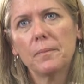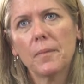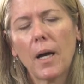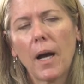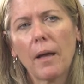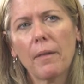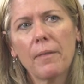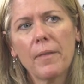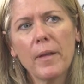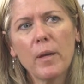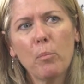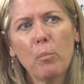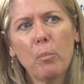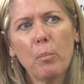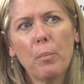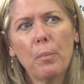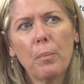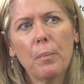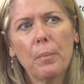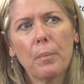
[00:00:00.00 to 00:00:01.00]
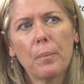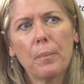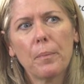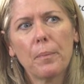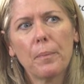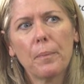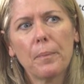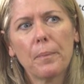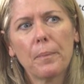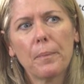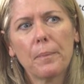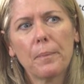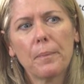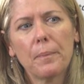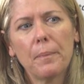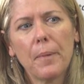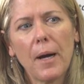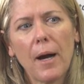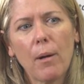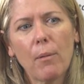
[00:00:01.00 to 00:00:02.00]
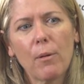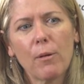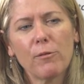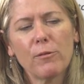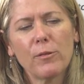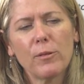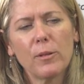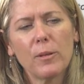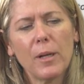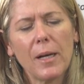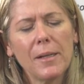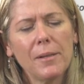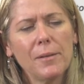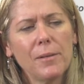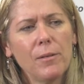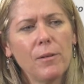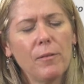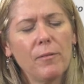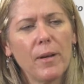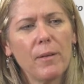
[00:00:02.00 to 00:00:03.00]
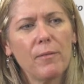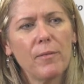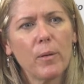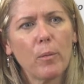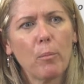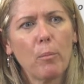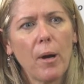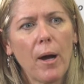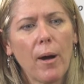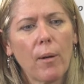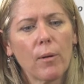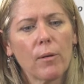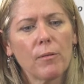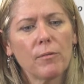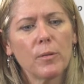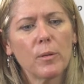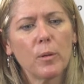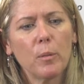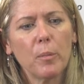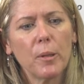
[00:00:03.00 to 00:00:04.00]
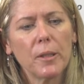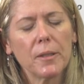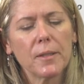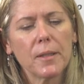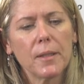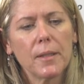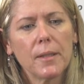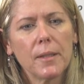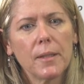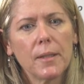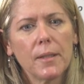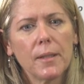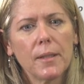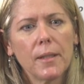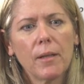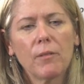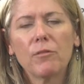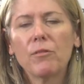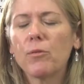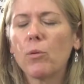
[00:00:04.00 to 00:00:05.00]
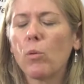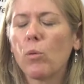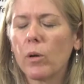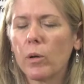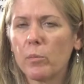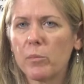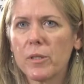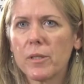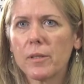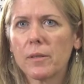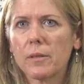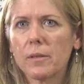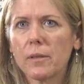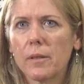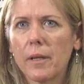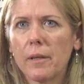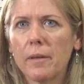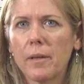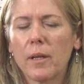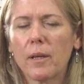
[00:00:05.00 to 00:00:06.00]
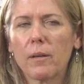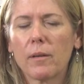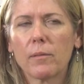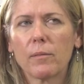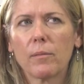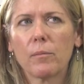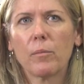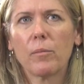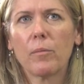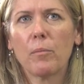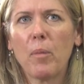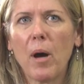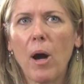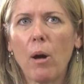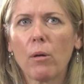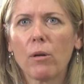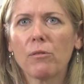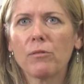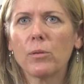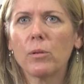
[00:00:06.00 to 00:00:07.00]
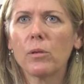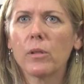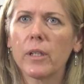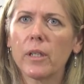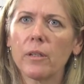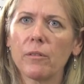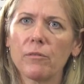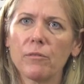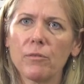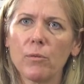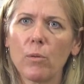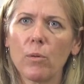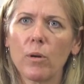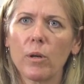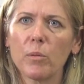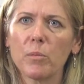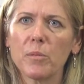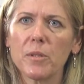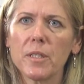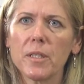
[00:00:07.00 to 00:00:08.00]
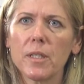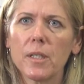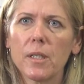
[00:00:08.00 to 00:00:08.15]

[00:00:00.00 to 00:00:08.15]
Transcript: I think powerful, I don't know if I feel powerful, but informed. I think powerful and informed